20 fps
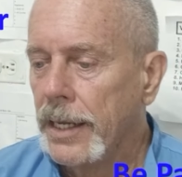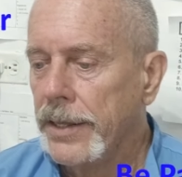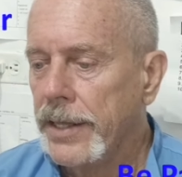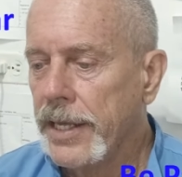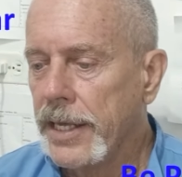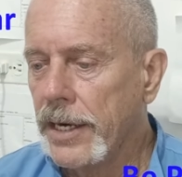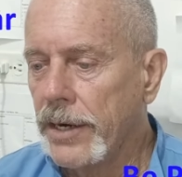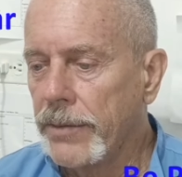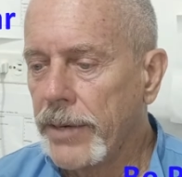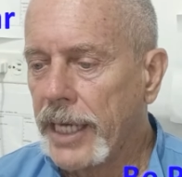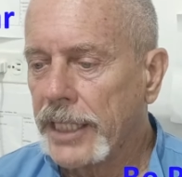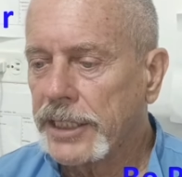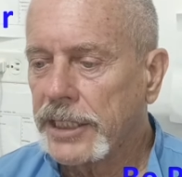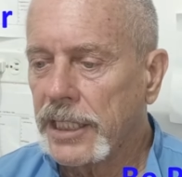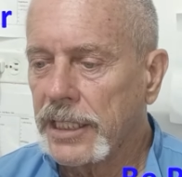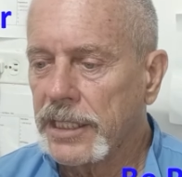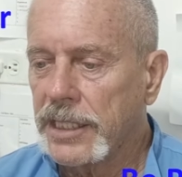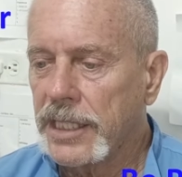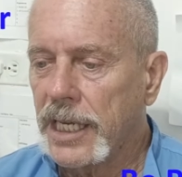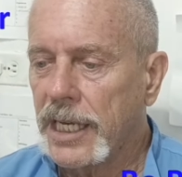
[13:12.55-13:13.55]

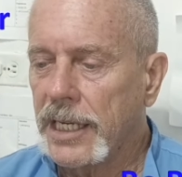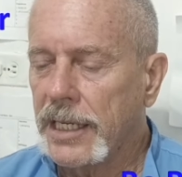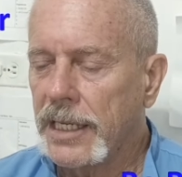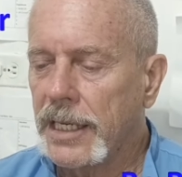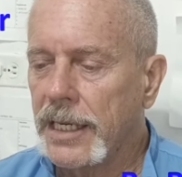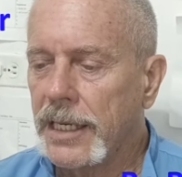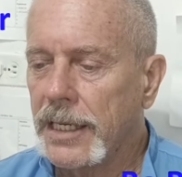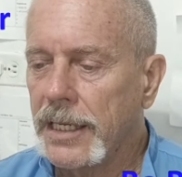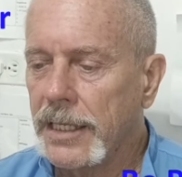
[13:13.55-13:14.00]
interesting thing.